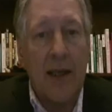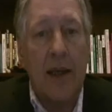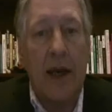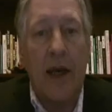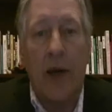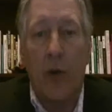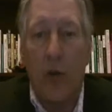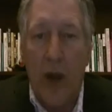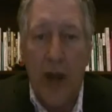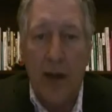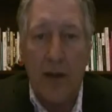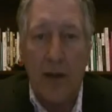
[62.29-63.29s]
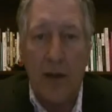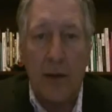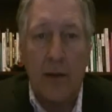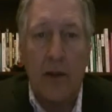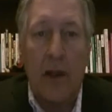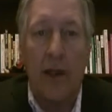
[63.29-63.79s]
at a rate
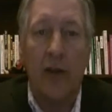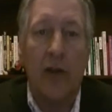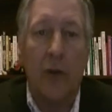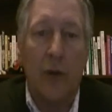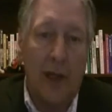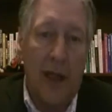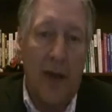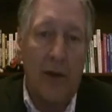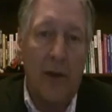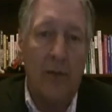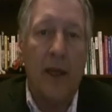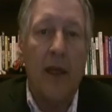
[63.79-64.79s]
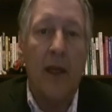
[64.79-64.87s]
and to a level